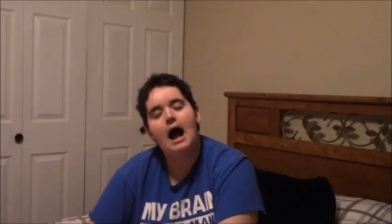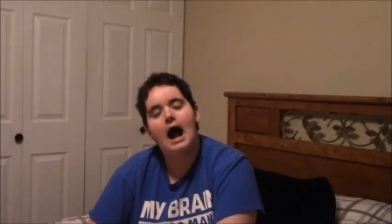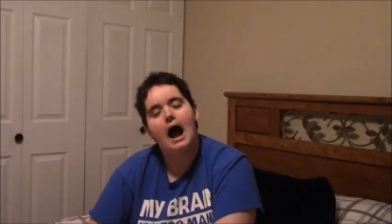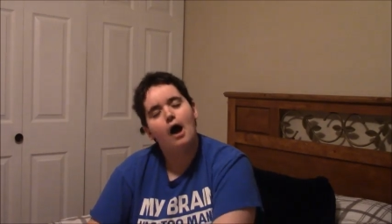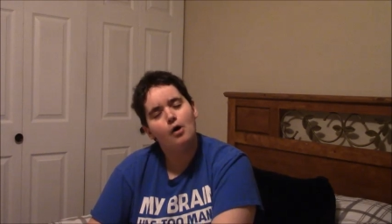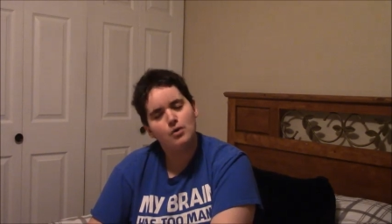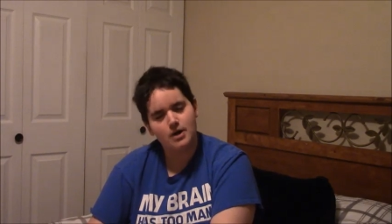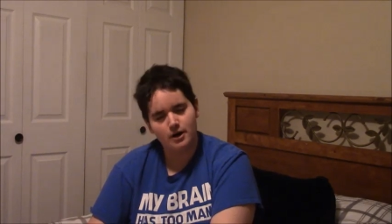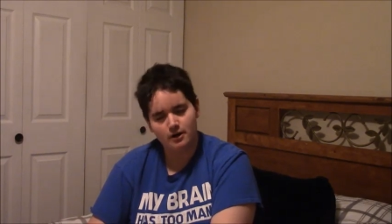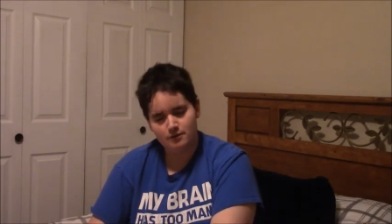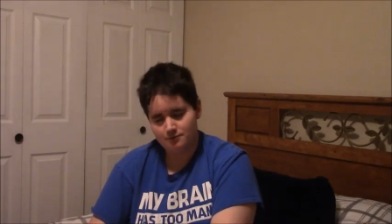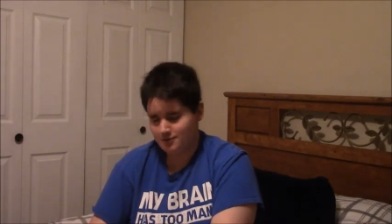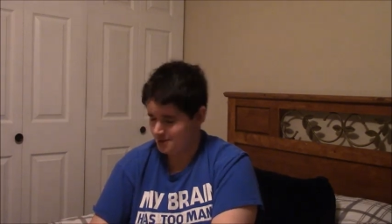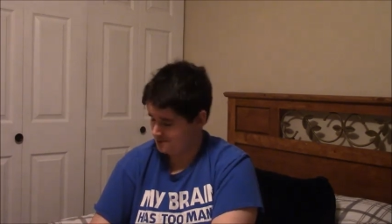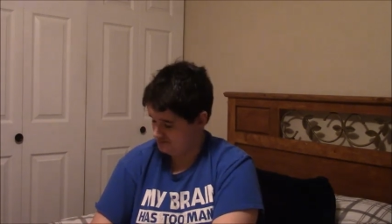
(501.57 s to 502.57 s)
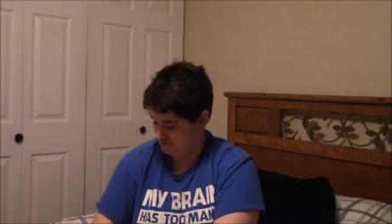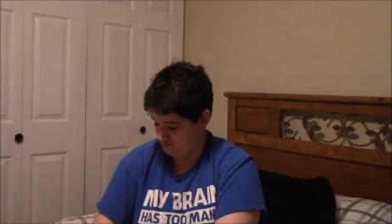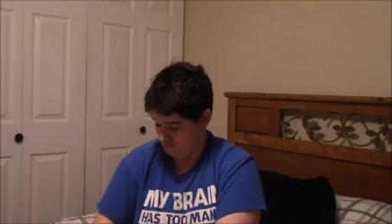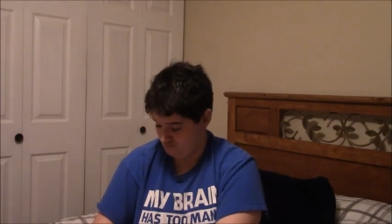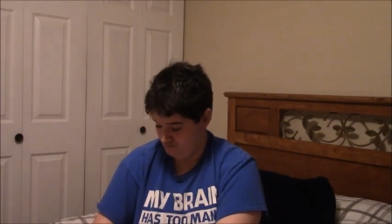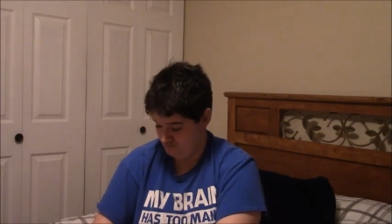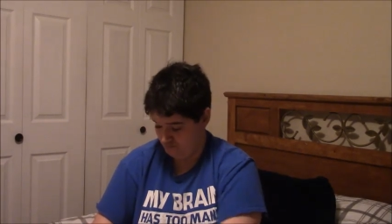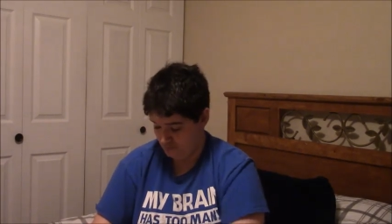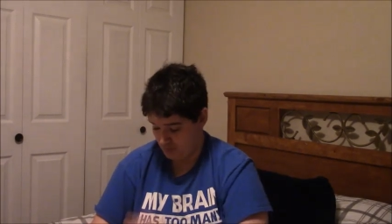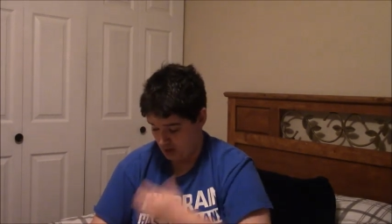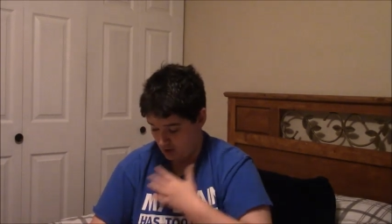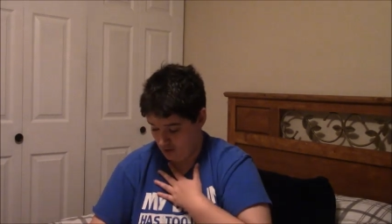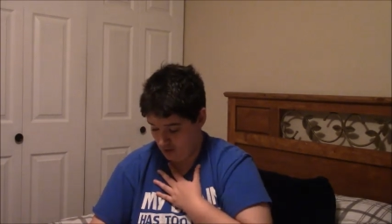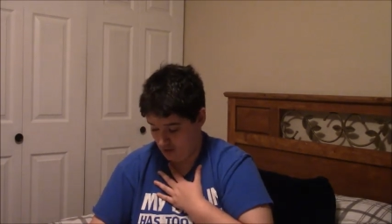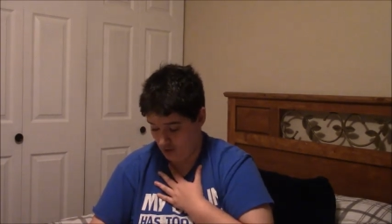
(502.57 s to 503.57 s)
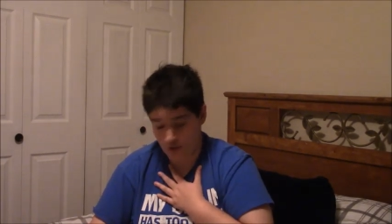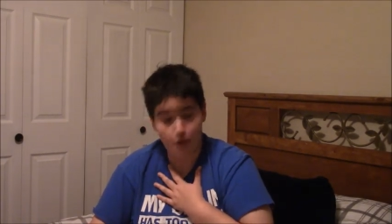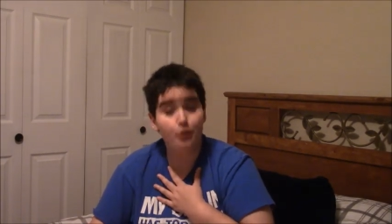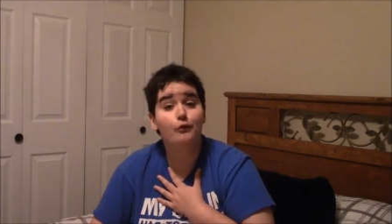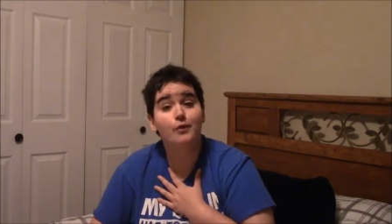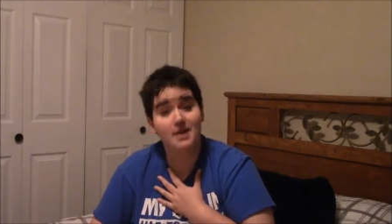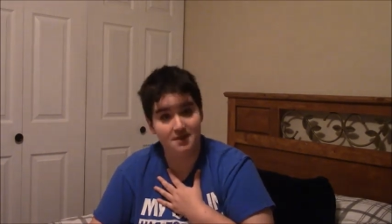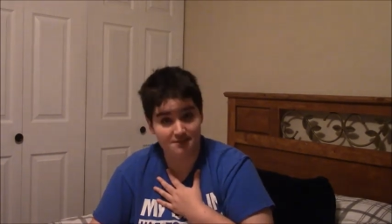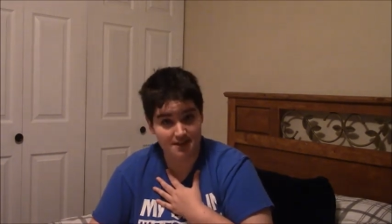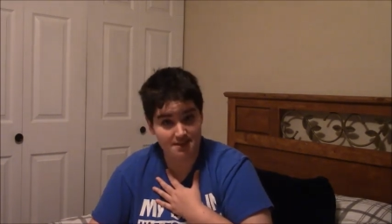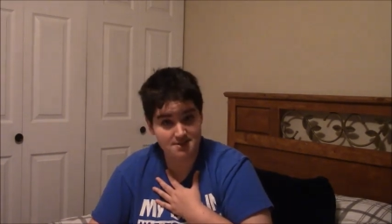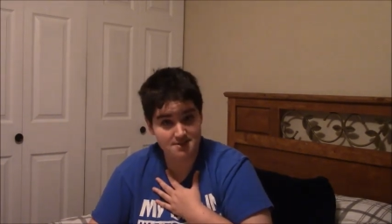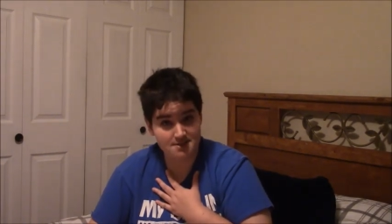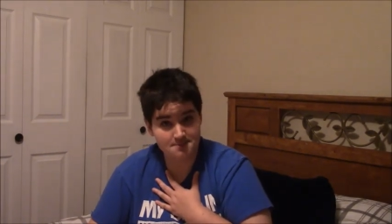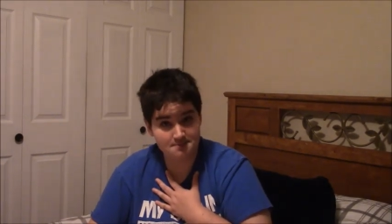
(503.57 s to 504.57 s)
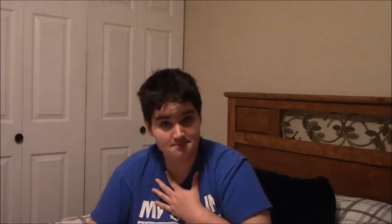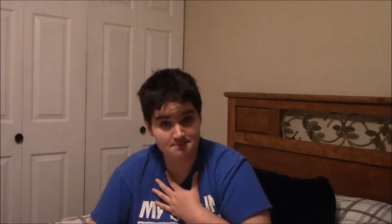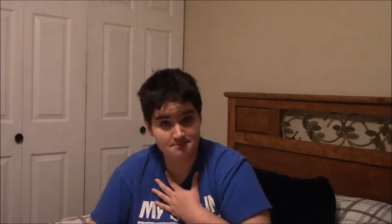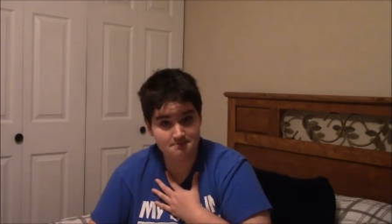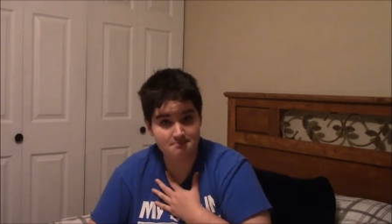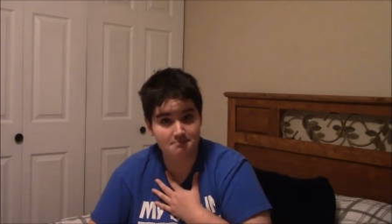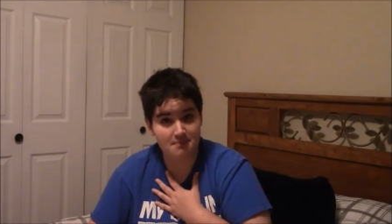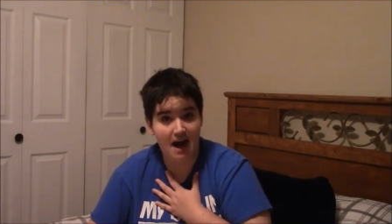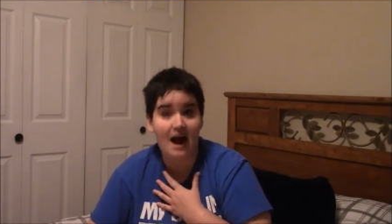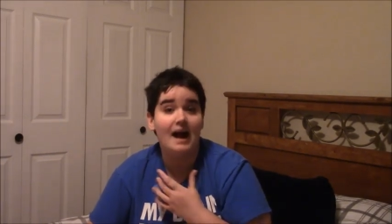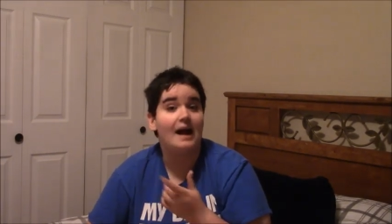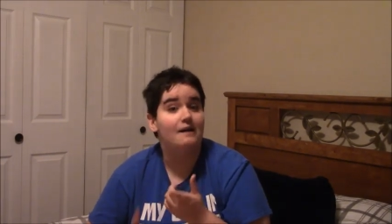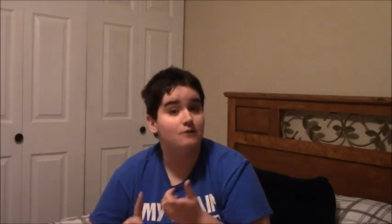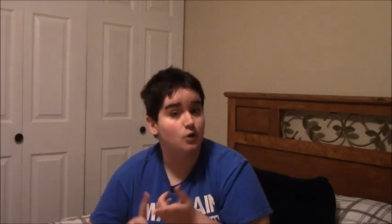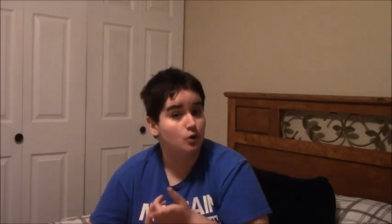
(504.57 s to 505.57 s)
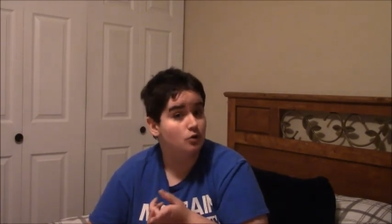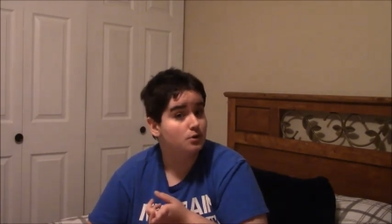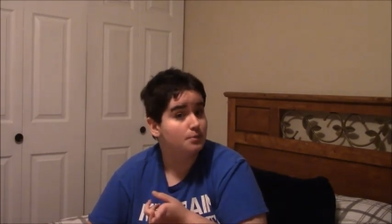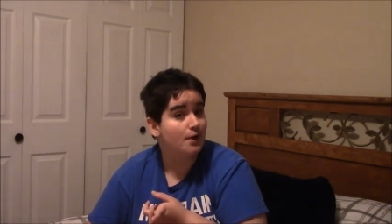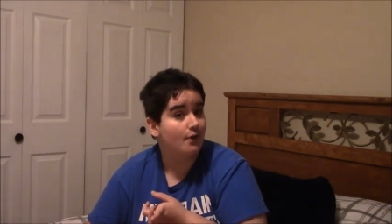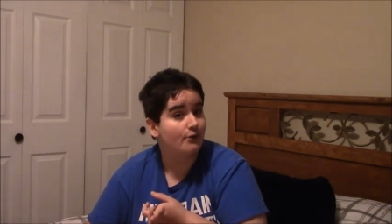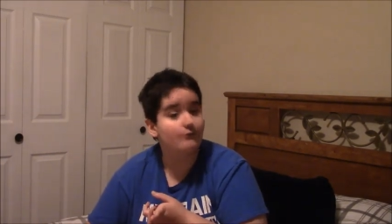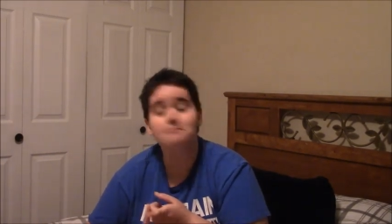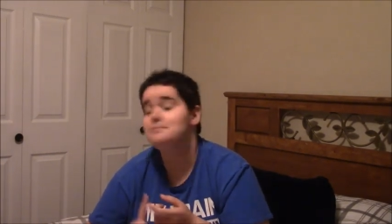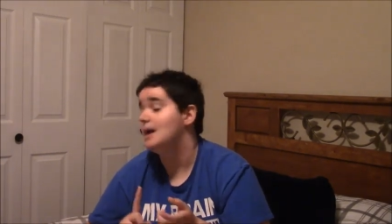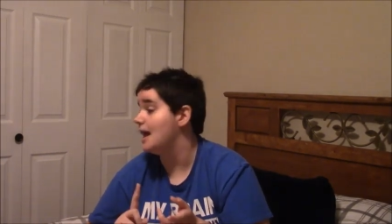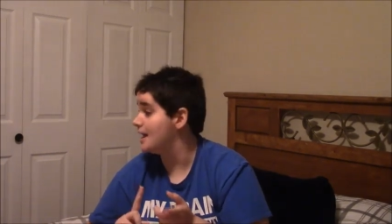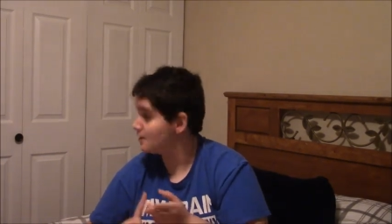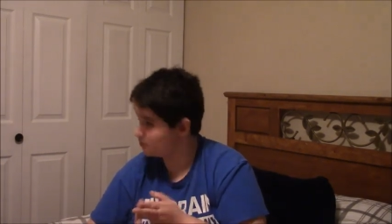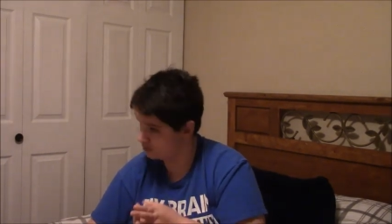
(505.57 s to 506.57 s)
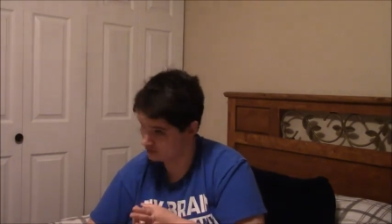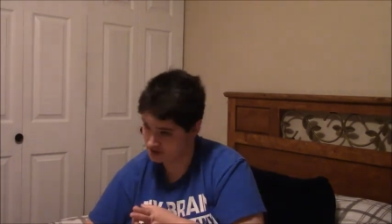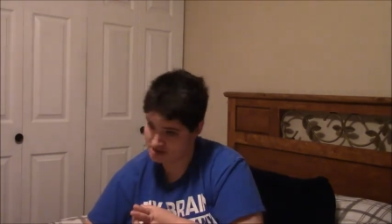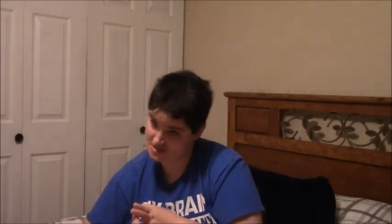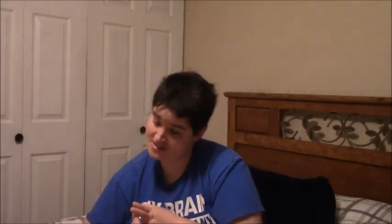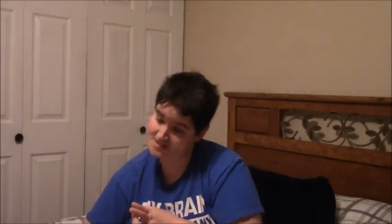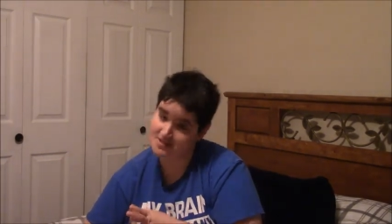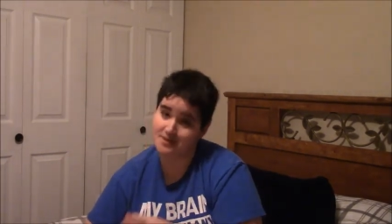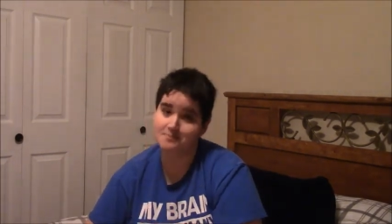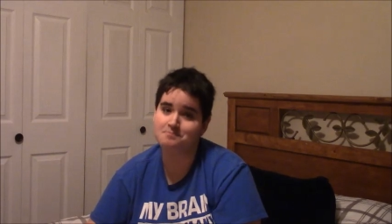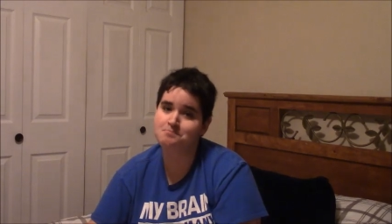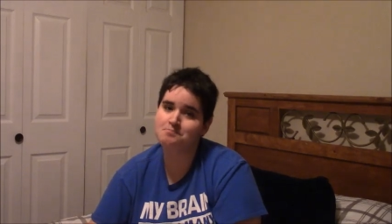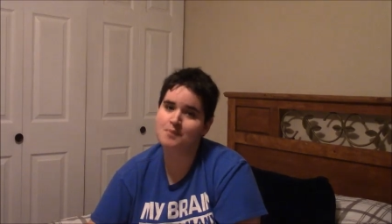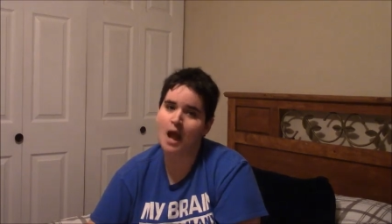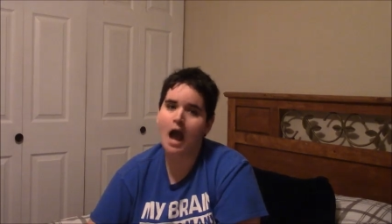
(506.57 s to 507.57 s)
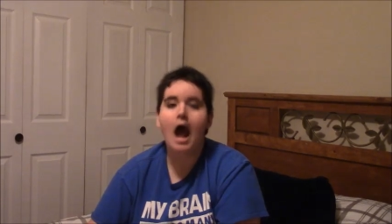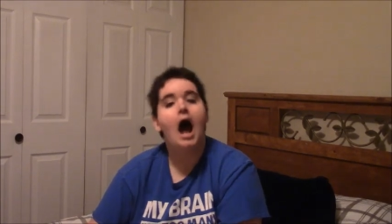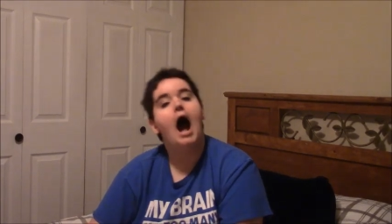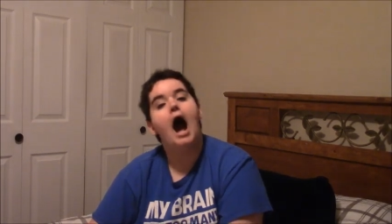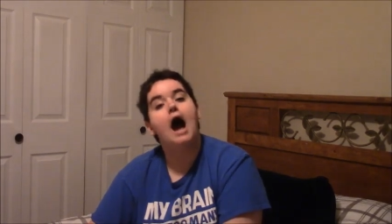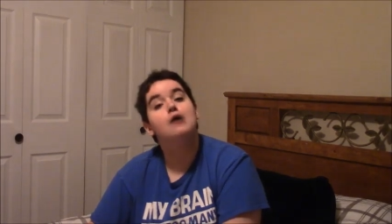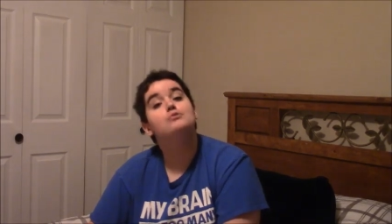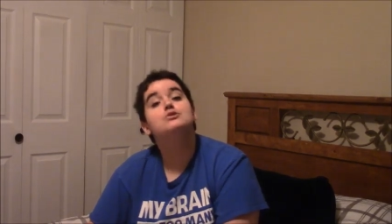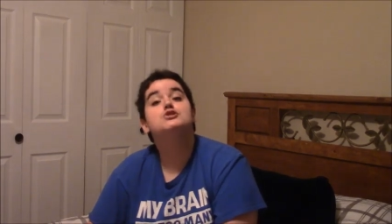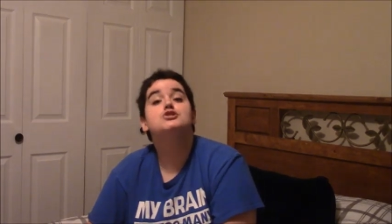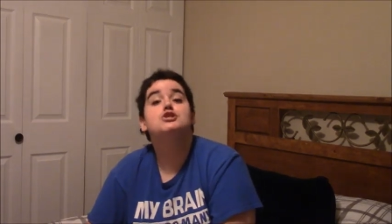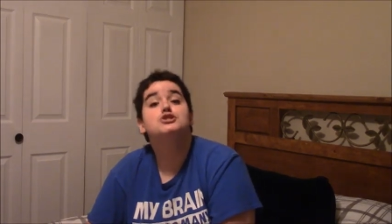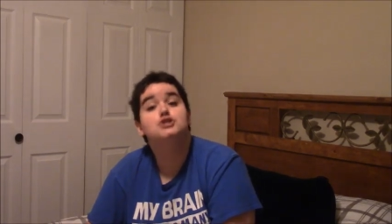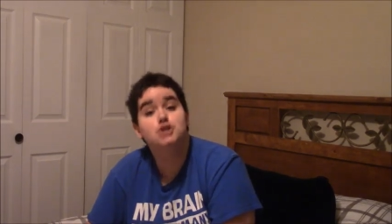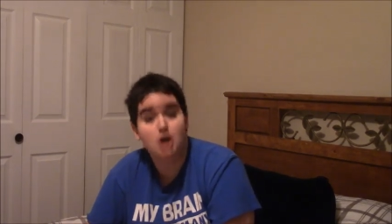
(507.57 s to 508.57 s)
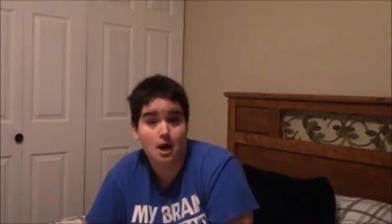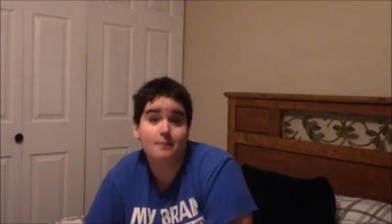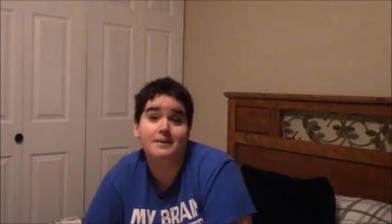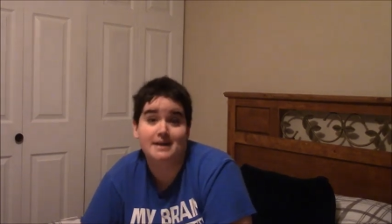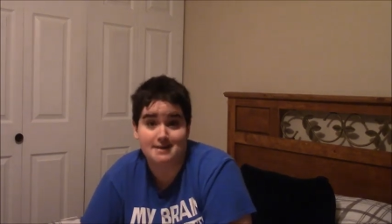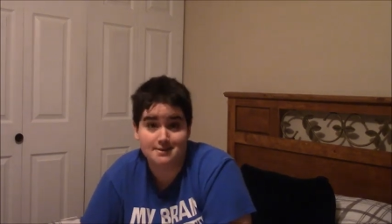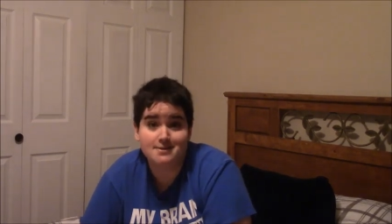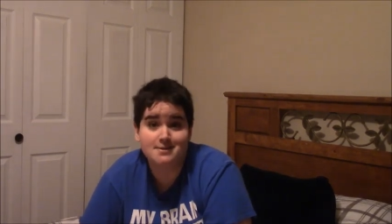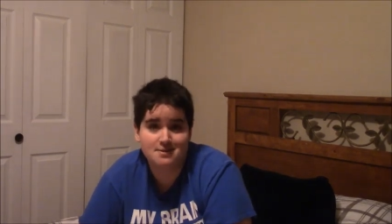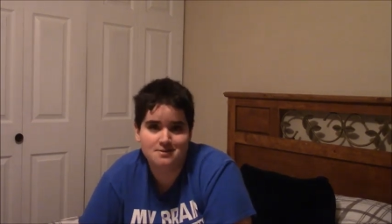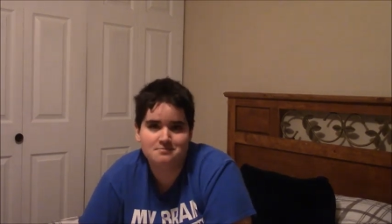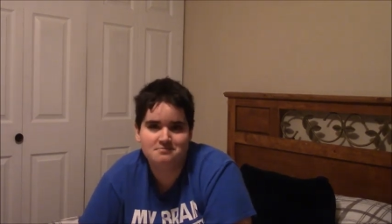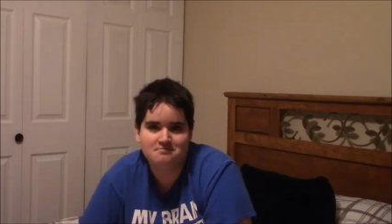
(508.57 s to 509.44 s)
Out of the three of us, I have an older brother and an older sister. I was the chubbiest.